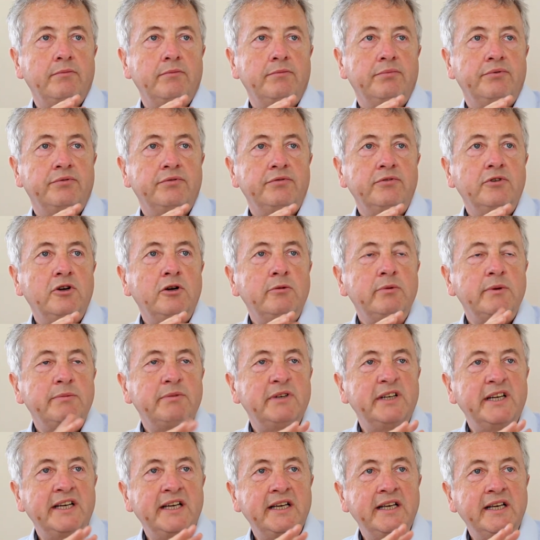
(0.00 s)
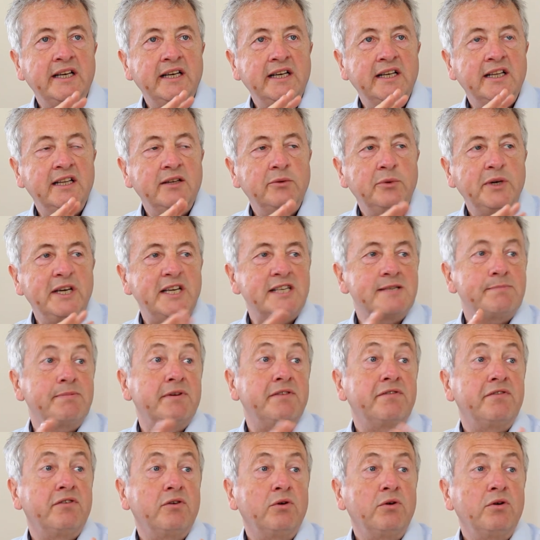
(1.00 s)
Probably in the weeks
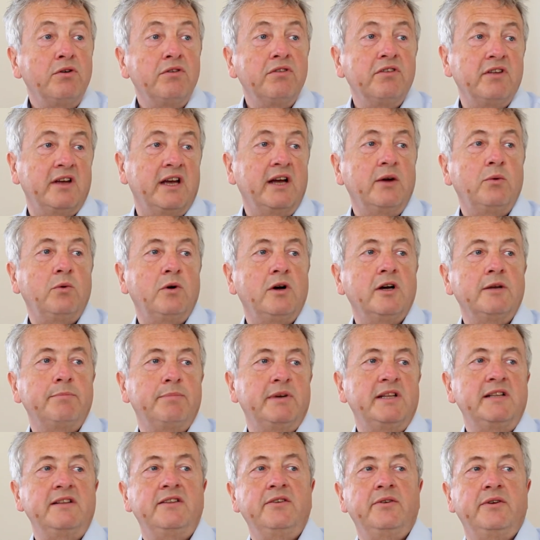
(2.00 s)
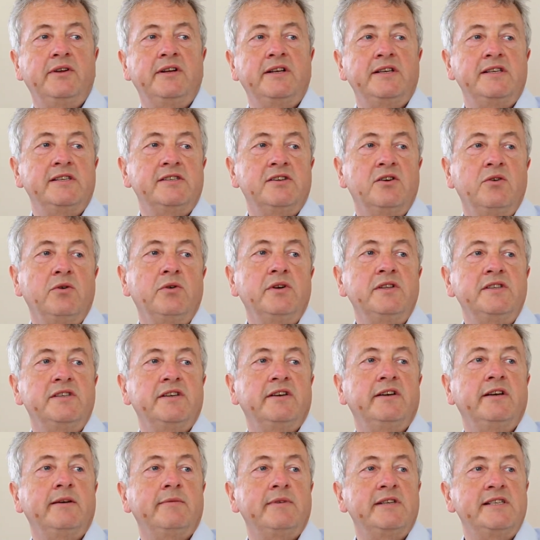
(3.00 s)
before that, what I'd been doing is going
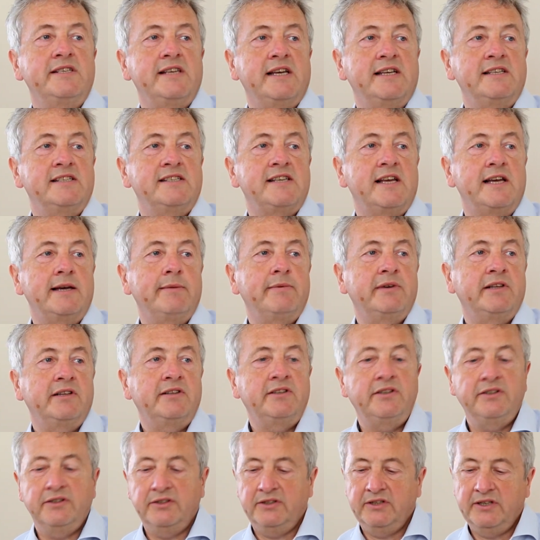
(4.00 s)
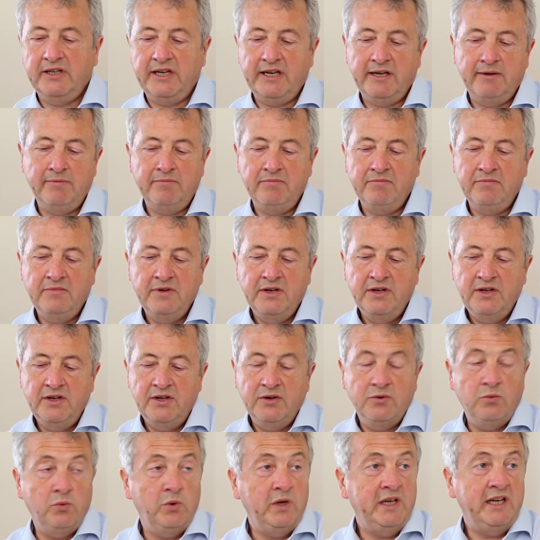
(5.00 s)
to him and saying, Simon, look,
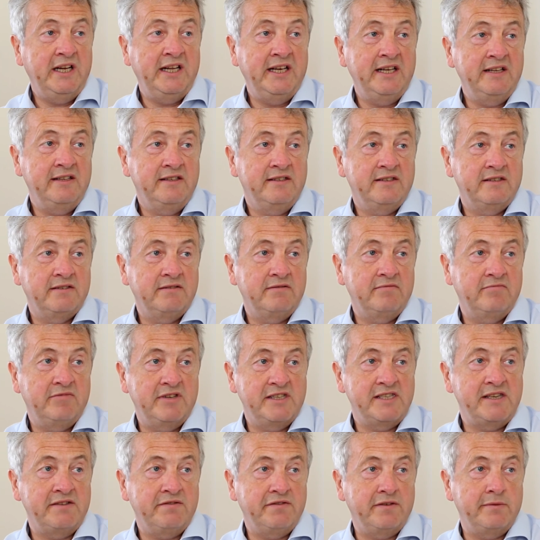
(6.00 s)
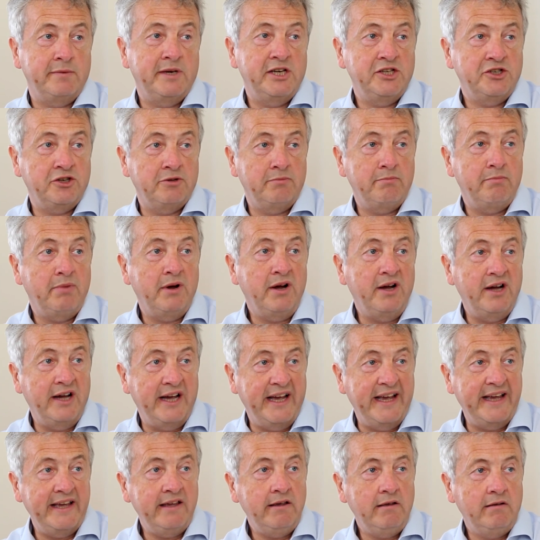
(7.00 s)
we need this information
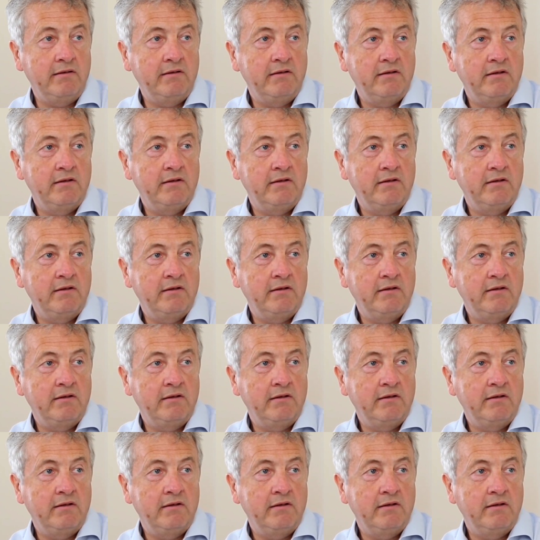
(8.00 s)
by,